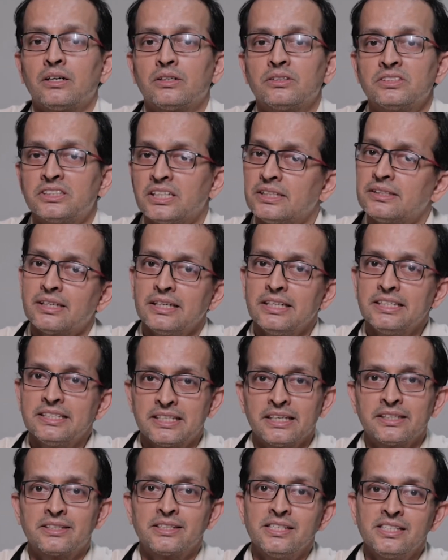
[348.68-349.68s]
generally
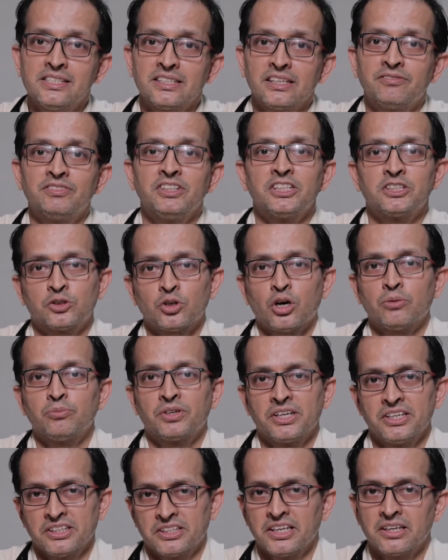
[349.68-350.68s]
settles if they stop
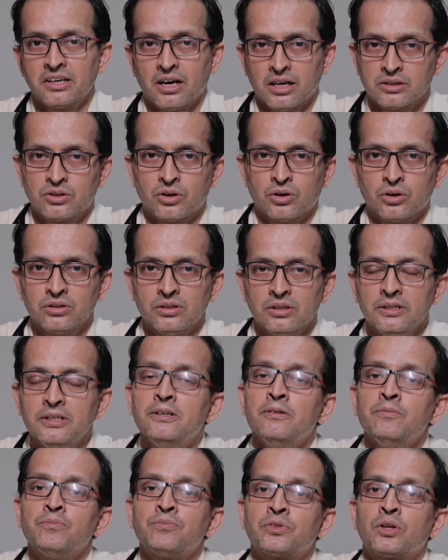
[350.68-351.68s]
drinking alcohol.
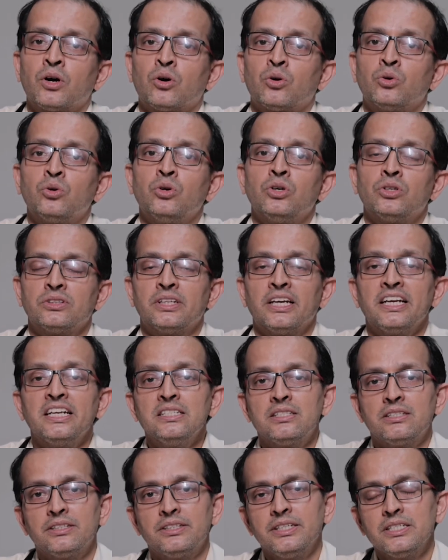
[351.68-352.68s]
Now, the
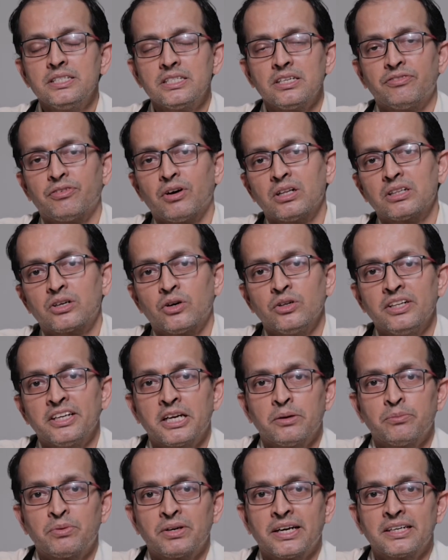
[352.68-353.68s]
incidence of alcoholic
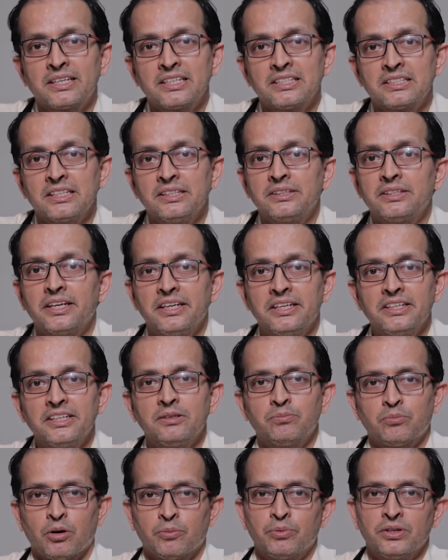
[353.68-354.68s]
hepatitis in the
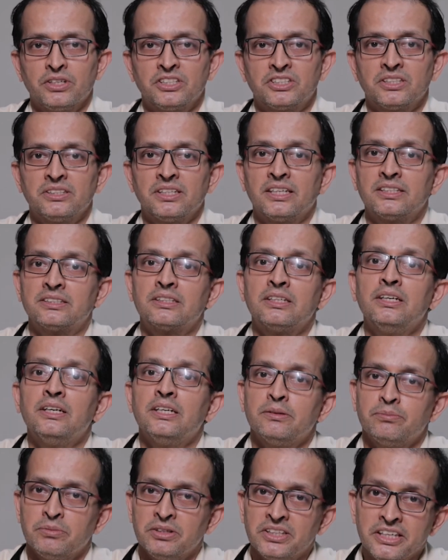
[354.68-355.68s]
Indian population has
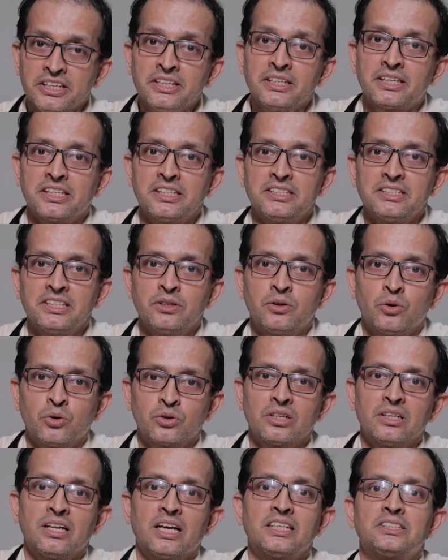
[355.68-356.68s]
been increasing over
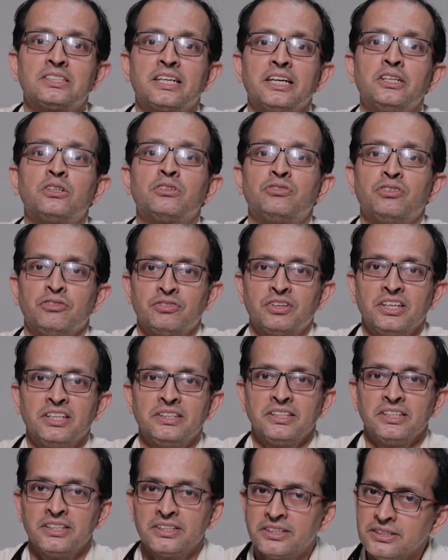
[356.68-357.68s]
the last 10 to
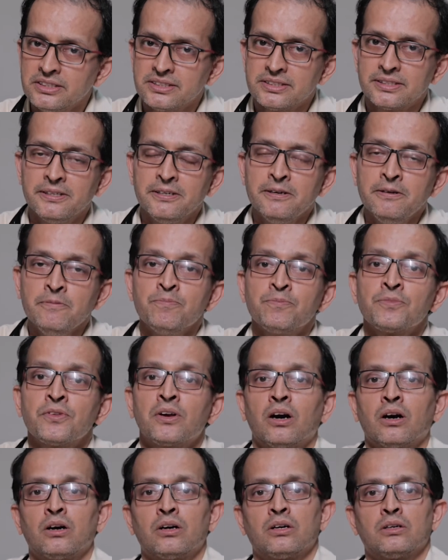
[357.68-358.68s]
15 years.
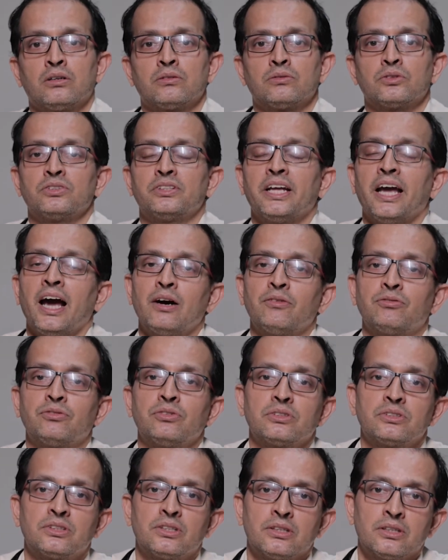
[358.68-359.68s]
They have
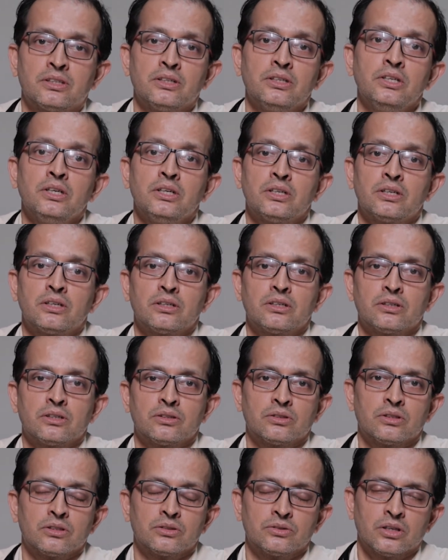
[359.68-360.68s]
the
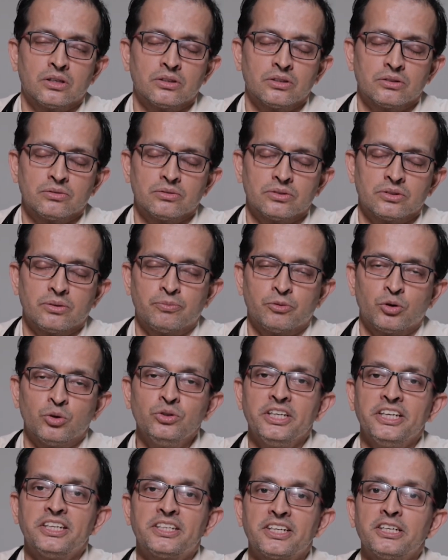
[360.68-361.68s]

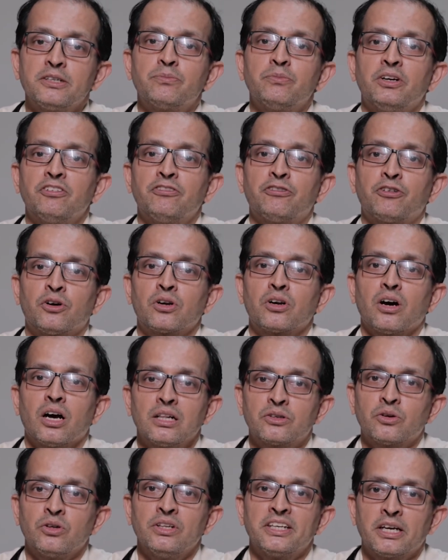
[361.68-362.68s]
only treatment for
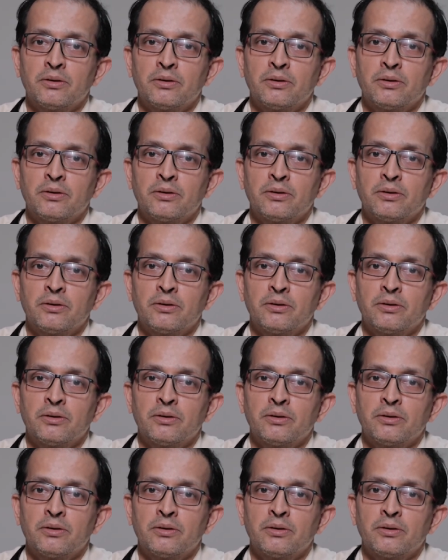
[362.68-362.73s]
alcoholic